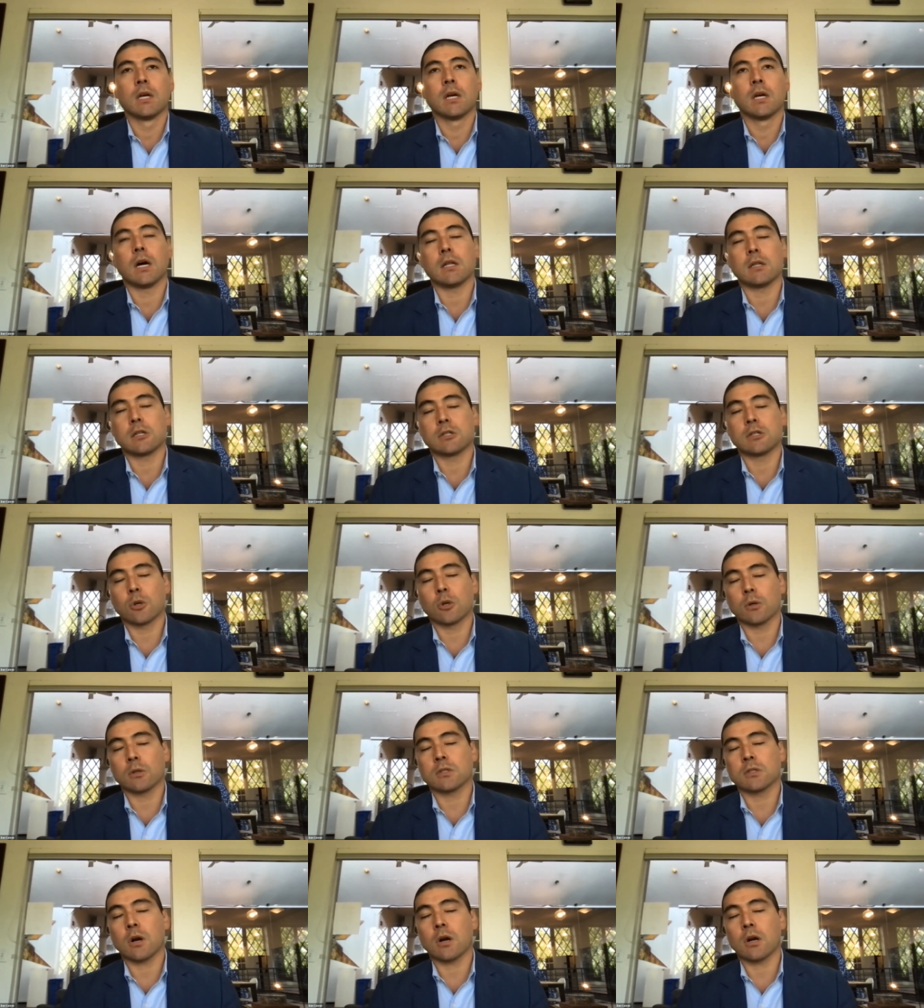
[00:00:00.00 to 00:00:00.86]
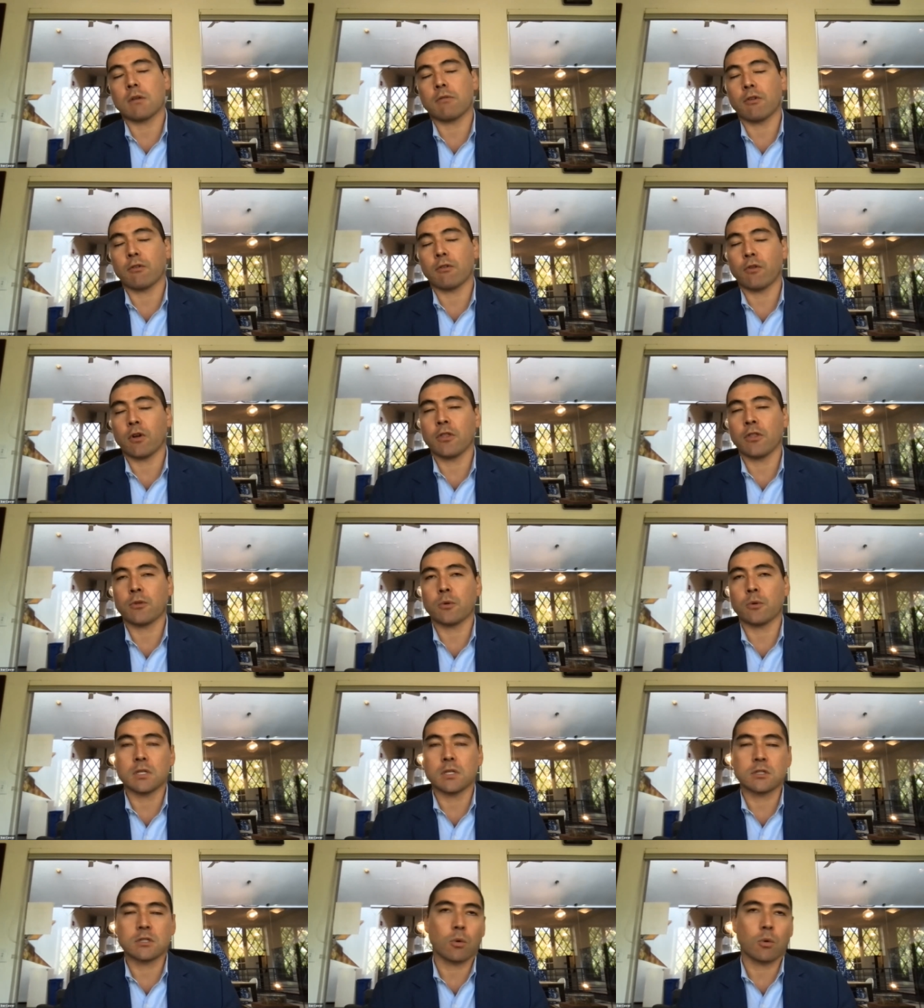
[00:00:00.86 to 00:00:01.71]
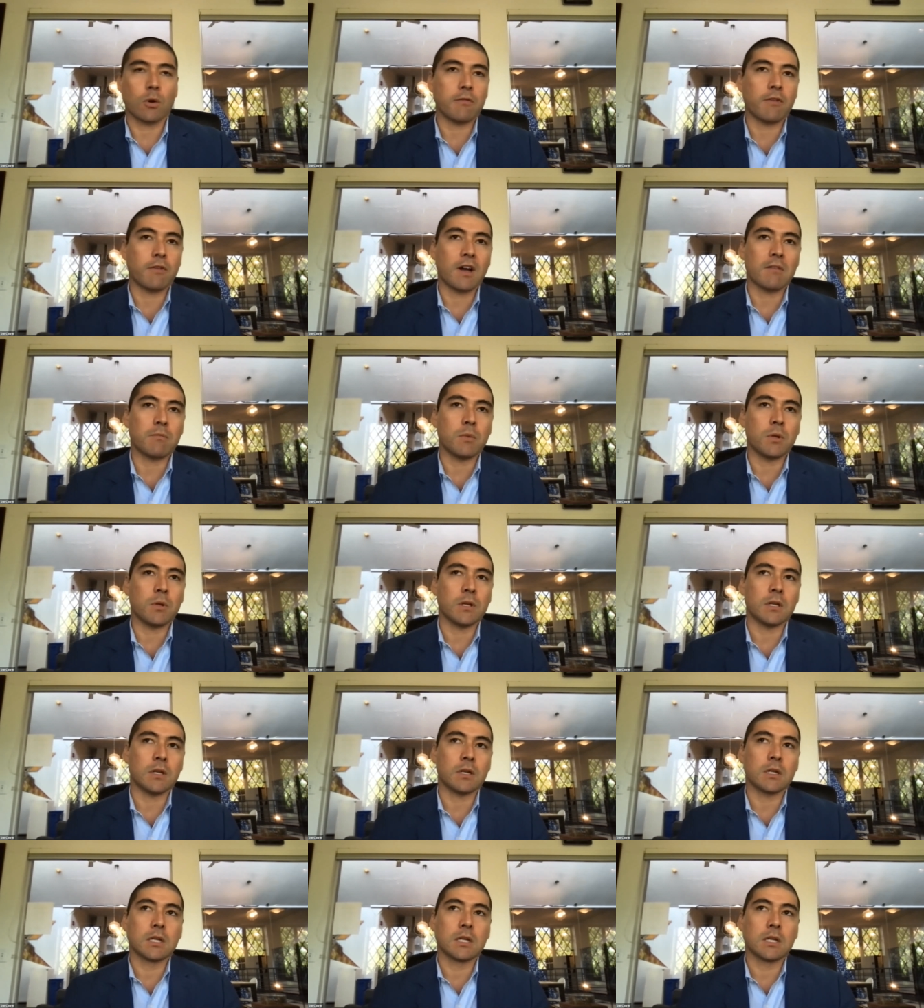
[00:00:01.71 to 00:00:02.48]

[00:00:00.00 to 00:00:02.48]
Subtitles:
The total target for Fund 3 is 25 million.